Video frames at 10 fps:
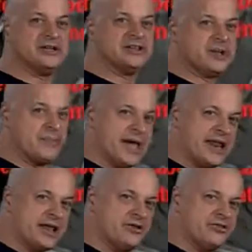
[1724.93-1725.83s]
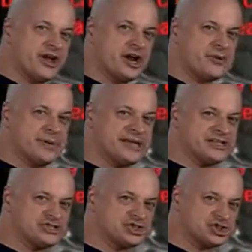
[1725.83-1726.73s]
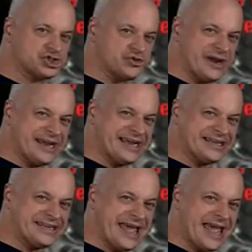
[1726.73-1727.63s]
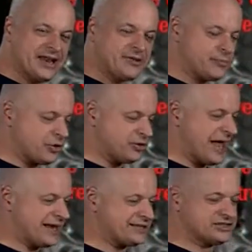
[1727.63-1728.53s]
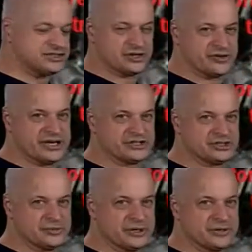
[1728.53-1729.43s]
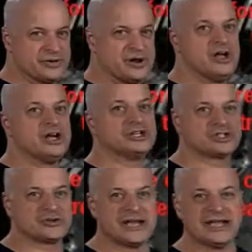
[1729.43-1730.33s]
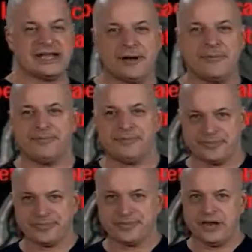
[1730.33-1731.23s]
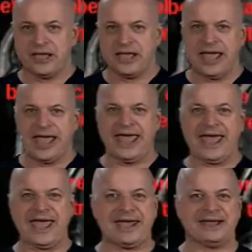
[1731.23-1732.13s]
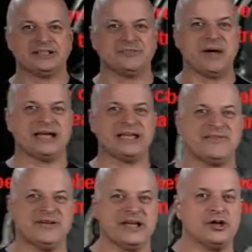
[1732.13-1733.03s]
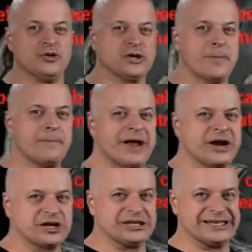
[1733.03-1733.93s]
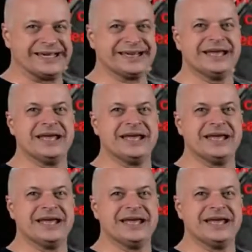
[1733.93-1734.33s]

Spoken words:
The medical therapy is shrink that prolactin secreting tumor, shrink it up, and by giving you cabergoline.